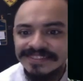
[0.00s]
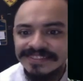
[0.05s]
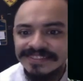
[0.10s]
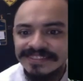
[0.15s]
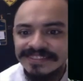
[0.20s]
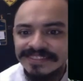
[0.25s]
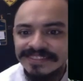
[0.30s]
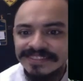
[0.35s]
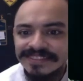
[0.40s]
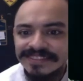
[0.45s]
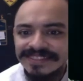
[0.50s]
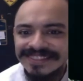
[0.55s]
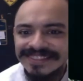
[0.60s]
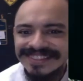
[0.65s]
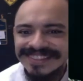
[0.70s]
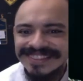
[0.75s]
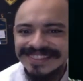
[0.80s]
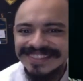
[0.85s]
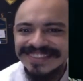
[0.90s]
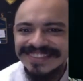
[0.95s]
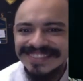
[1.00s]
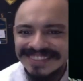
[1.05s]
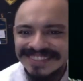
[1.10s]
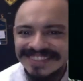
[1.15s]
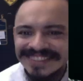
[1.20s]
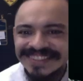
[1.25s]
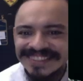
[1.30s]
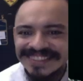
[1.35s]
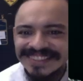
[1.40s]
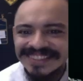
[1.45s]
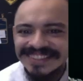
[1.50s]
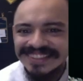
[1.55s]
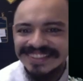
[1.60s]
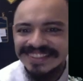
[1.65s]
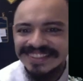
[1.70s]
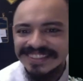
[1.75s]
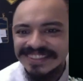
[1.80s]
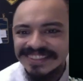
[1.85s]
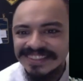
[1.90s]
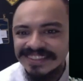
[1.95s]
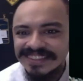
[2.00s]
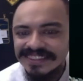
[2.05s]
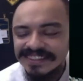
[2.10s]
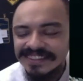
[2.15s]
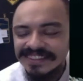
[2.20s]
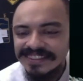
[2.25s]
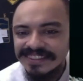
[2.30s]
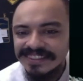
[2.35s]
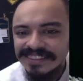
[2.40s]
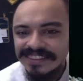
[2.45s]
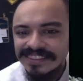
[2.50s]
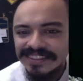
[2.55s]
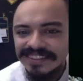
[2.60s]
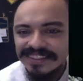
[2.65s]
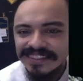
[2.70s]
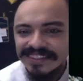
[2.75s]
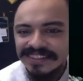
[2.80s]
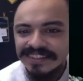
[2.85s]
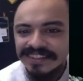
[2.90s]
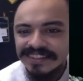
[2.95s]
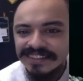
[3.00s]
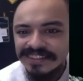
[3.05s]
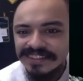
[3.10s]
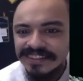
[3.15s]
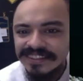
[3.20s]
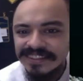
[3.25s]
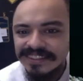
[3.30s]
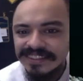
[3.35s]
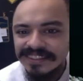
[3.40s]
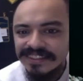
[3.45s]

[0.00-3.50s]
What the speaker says: The person shown says nothing.